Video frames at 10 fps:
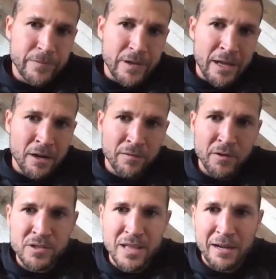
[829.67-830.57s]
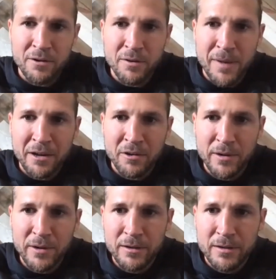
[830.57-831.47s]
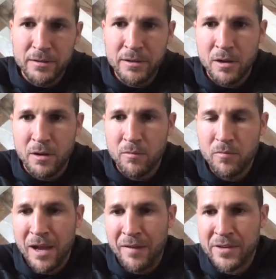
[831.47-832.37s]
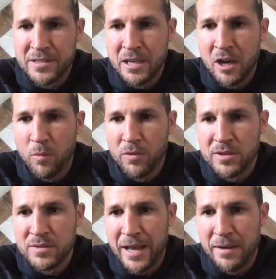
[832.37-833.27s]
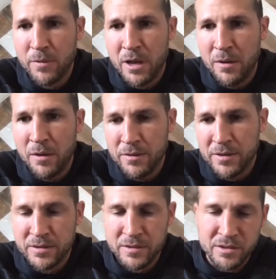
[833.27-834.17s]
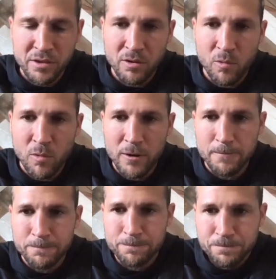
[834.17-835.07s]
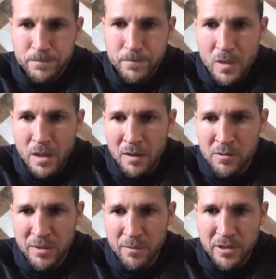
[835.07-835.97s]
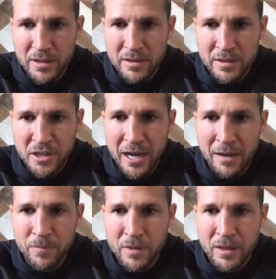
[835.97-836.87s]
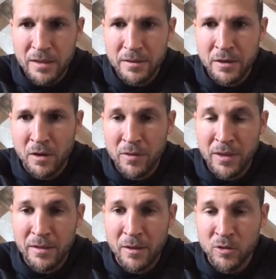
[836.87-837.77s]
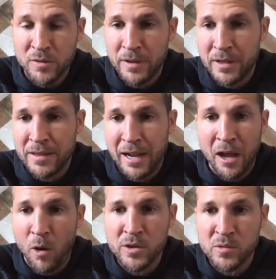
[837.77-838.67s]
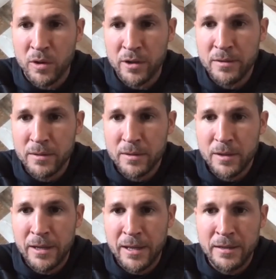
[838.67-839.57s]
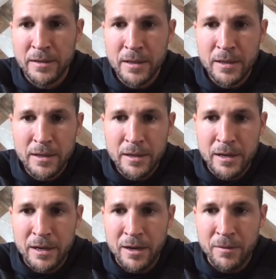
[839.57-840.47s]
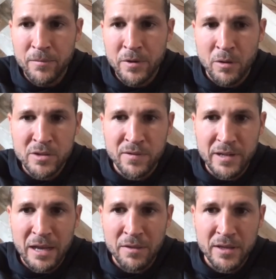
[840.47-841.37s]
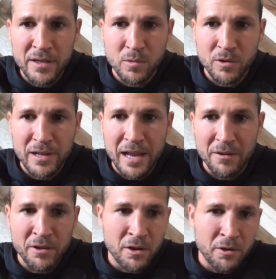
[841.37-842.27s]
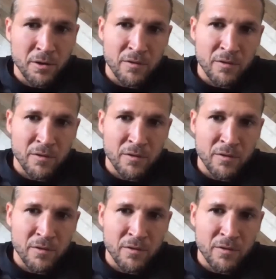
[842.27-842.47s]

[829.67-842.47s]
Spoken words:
interviews later in my career, and obviously help with this current one, and I was able to get the job that ultimately that I always wanted. And it's funny how things work out. You're from